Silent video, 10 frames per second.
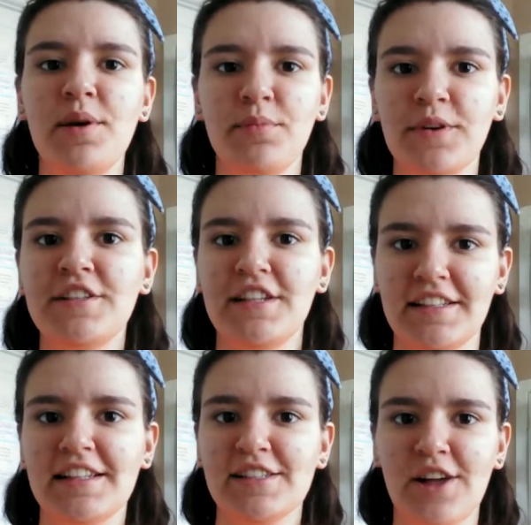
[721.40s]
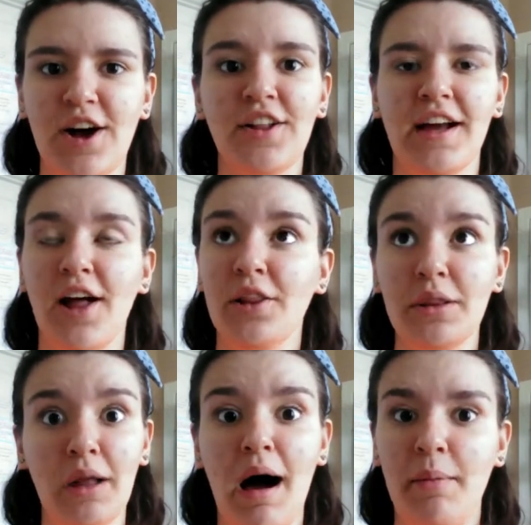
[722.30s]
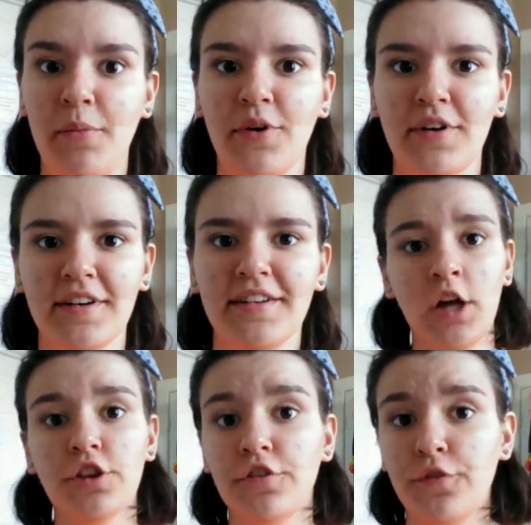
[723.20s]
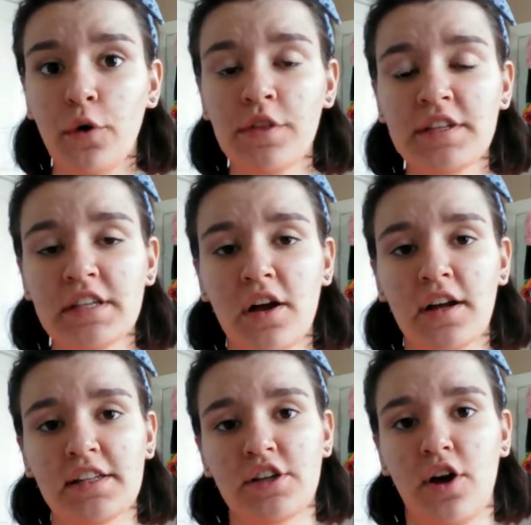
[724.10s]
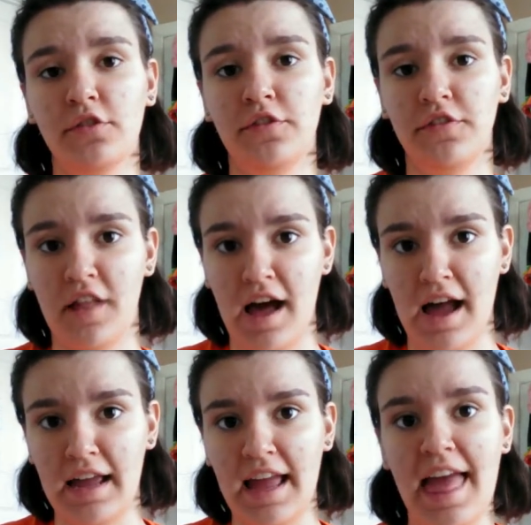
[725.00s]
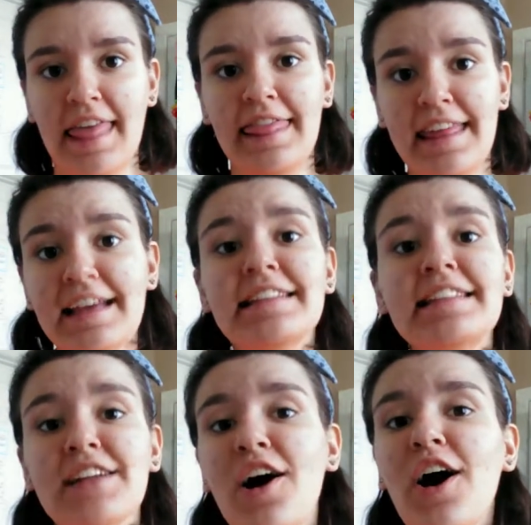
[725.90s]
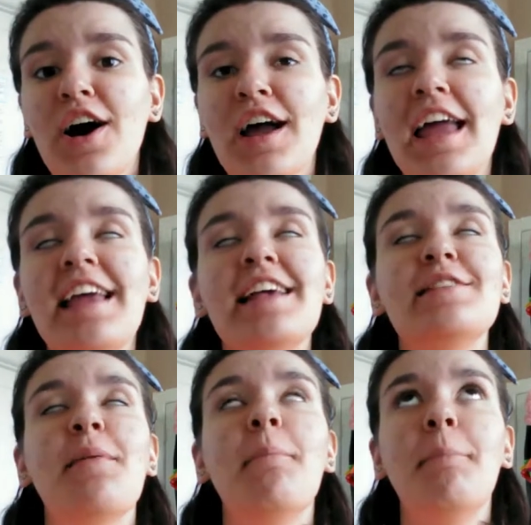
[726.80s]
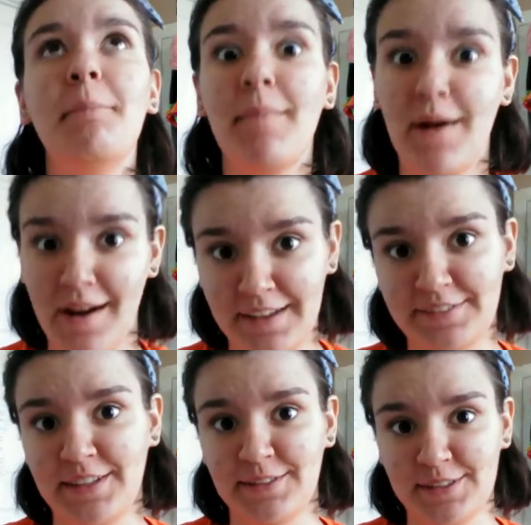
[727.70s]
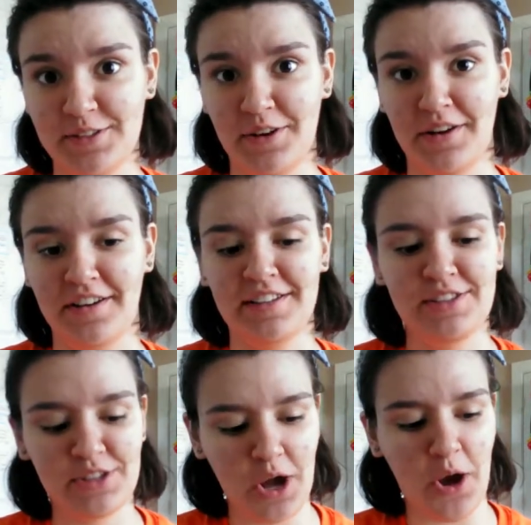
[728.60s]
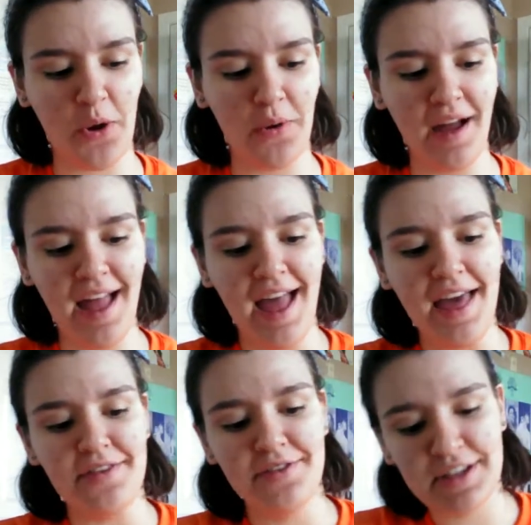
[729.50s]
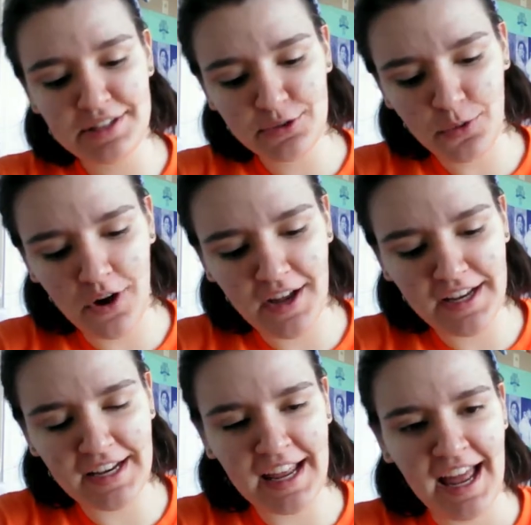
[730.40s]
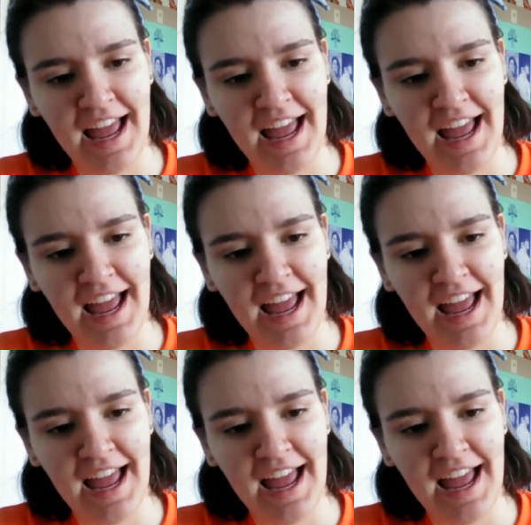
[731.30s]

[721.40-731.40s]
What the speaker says: appreciate this song, like, a lot more. The fourth song is called Fly, and this song is my favorite song. So, this one,